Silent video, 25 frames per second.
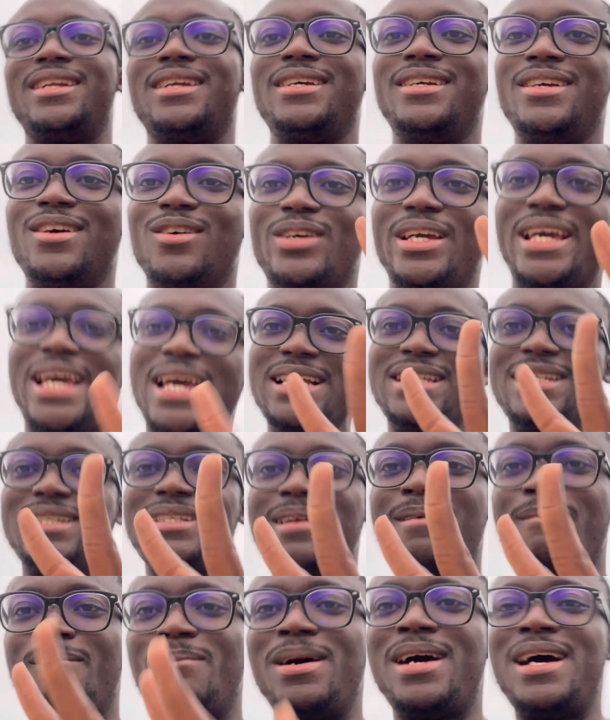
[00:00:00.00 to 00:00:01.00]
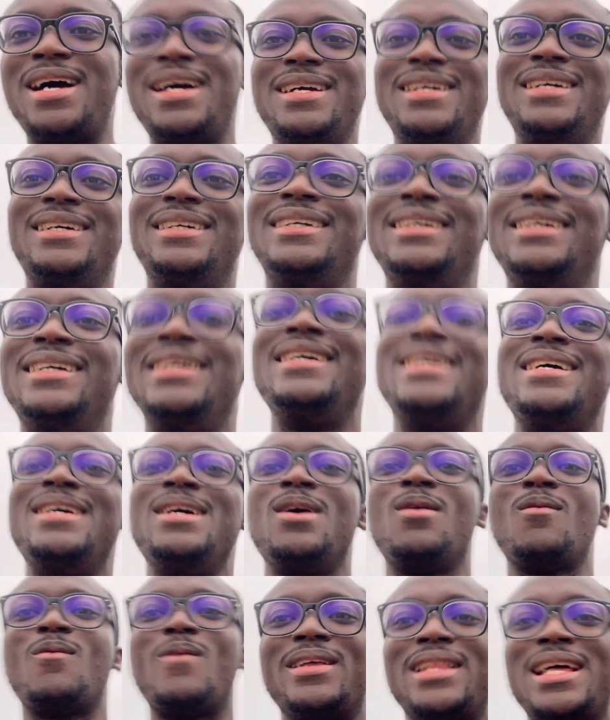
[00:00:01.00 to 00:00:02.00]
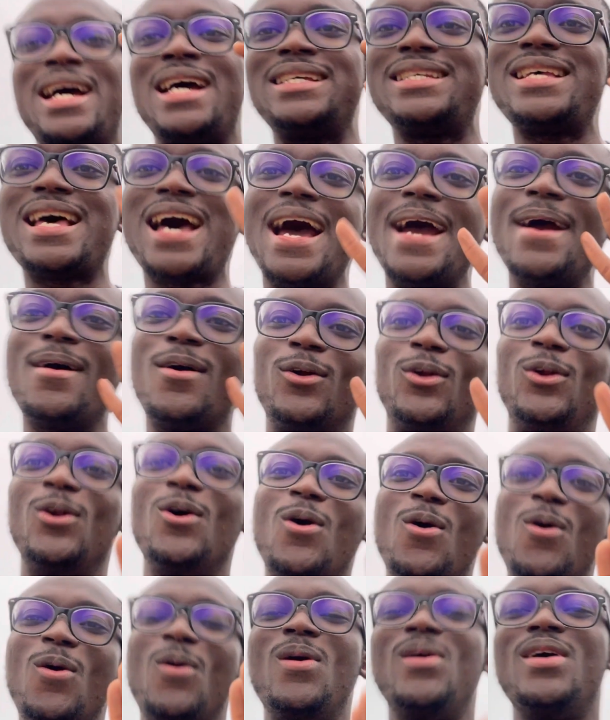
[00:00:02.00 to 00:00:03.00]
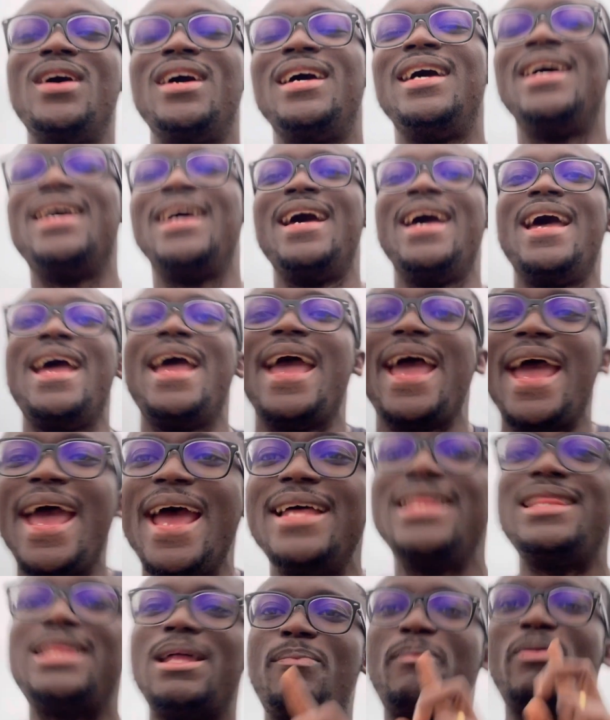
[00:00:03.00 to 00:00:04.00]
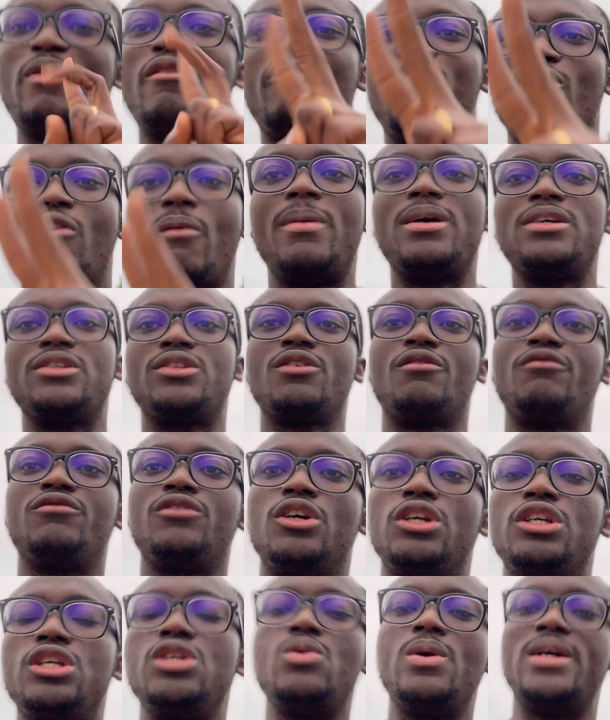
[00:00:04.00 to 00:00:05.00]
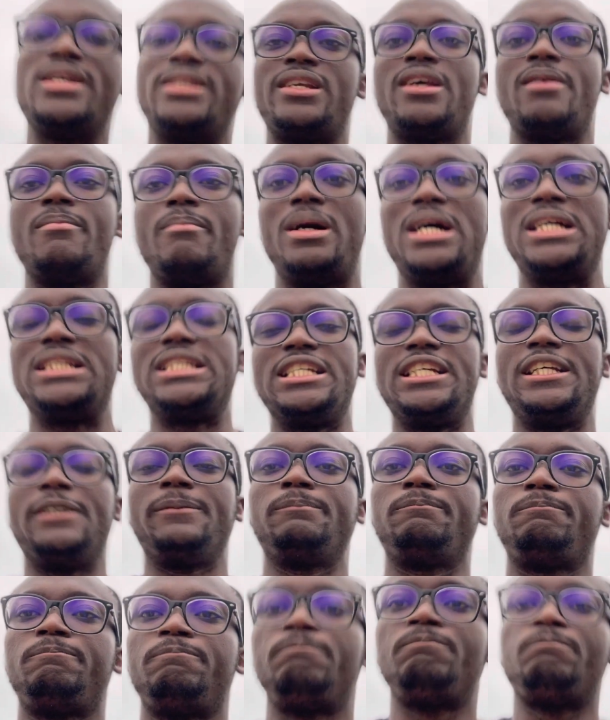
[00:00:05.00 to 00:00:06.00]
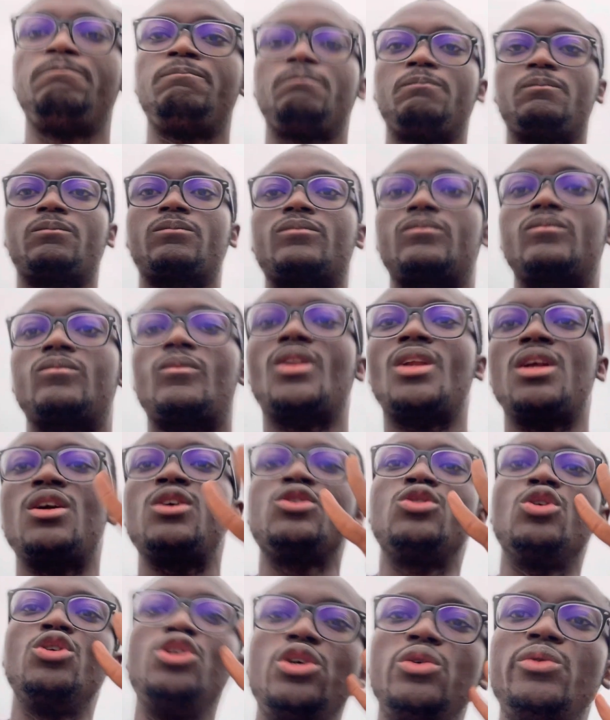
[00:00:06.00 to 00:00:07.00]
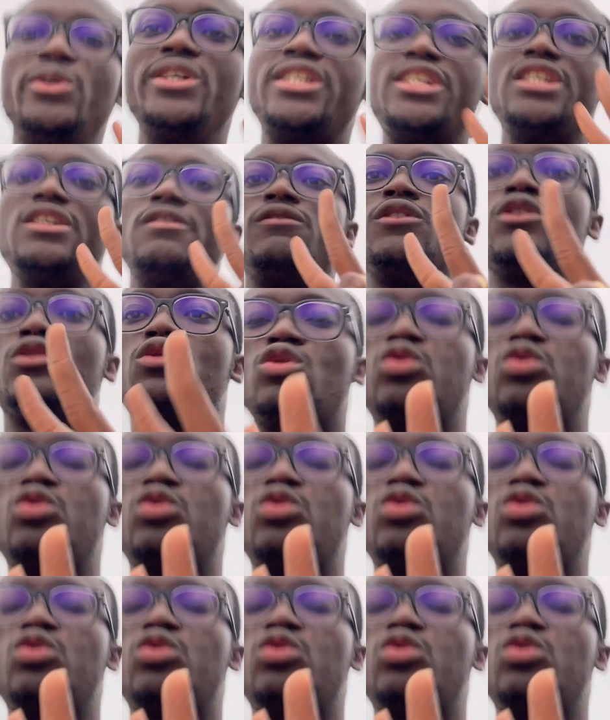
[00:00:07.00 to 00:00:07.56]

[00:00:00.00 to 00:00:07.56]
your case number, whether it's high or low, and the performance of your US embassy. So you receive your